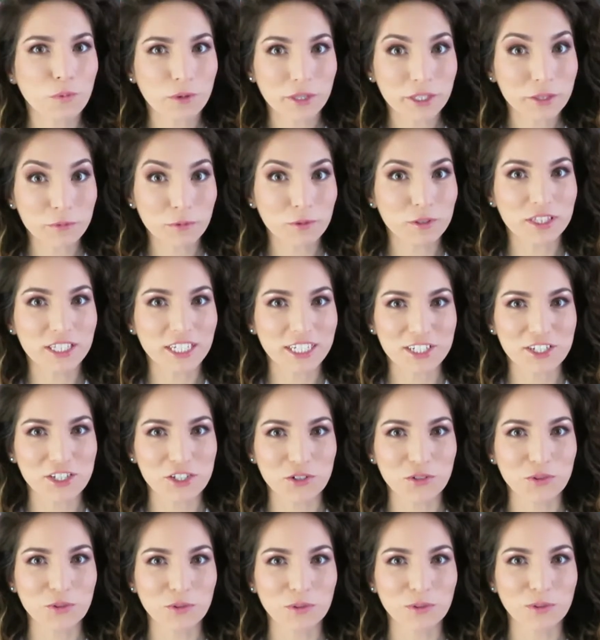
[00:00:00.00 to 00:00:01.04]
what would I
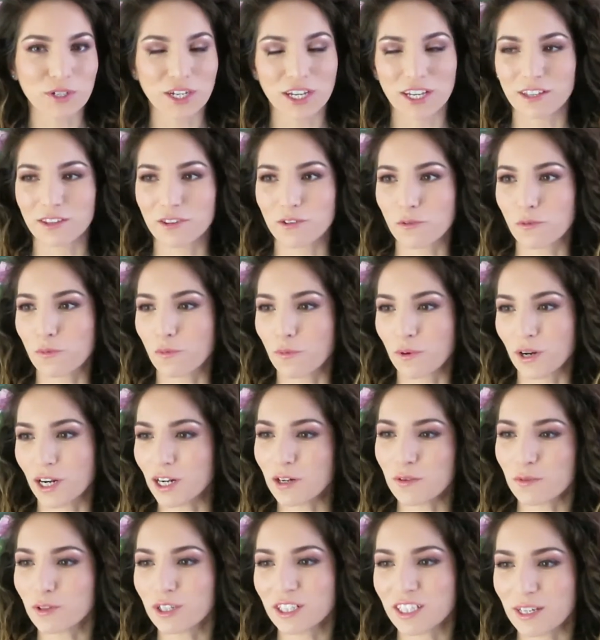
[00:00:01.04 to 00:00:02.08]
do and
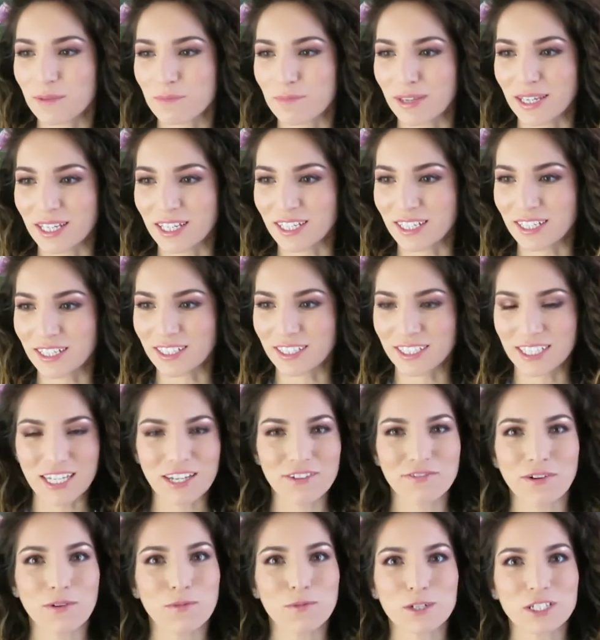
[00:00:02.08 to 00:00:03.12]
where would I be
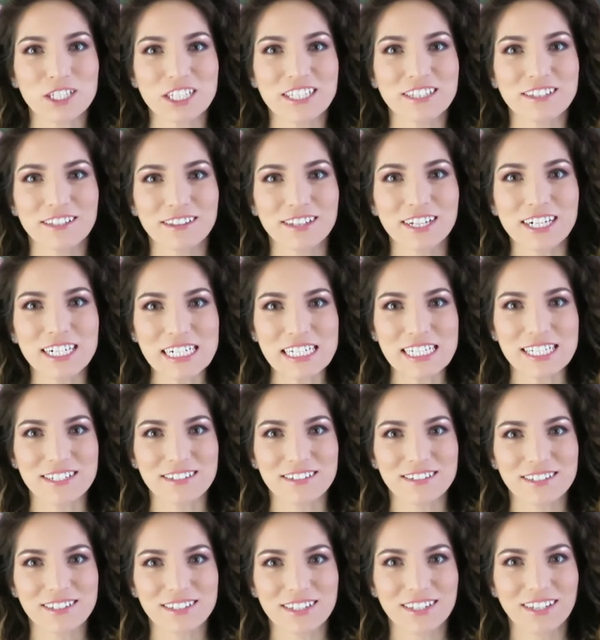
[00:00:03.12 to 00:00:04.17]
if I wasn't an
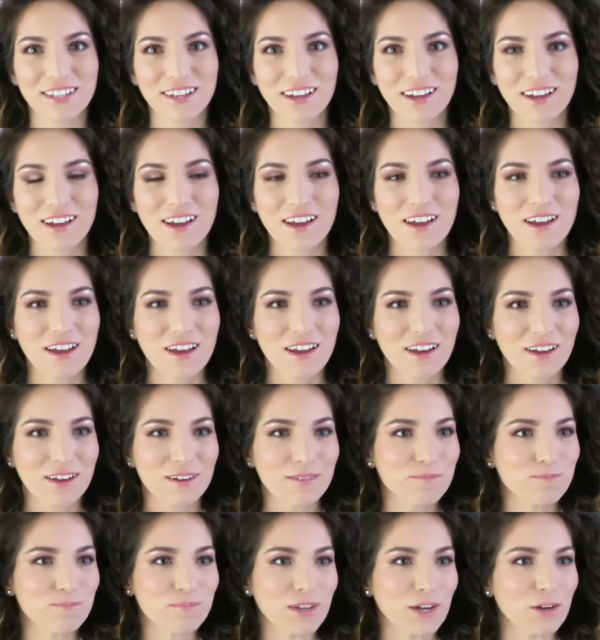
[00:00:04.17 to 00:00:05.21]
artist.
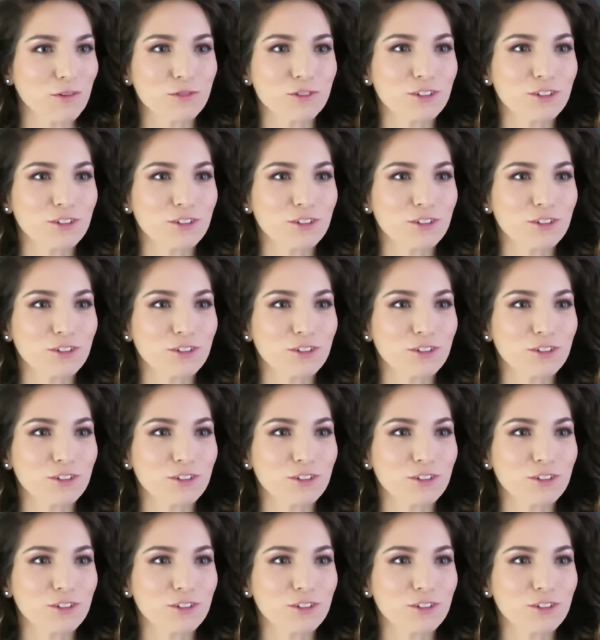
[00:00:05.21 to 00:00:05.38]
I